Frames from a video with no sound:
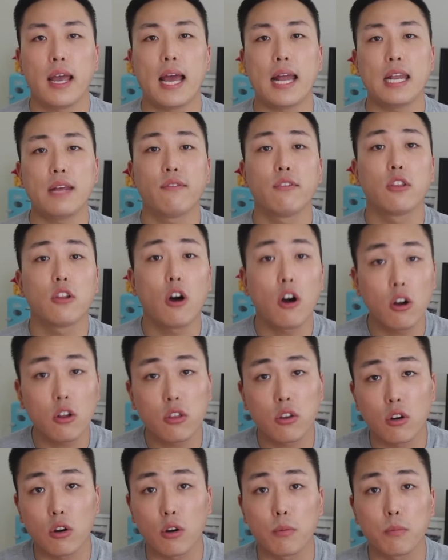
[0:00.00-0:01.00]
and even
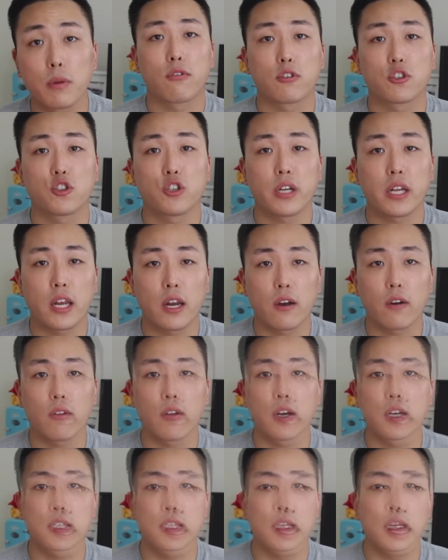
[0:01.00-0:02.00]
long-term, for treating hair
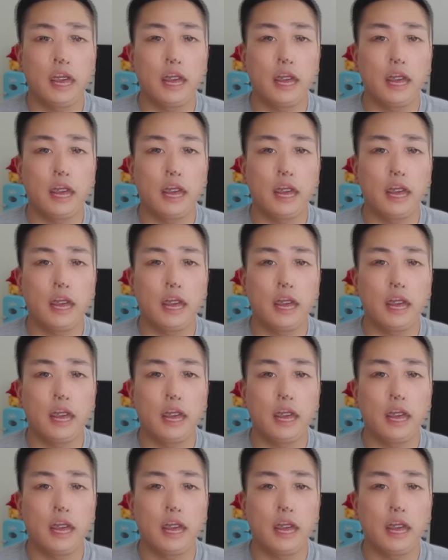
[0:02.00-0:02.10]
loss.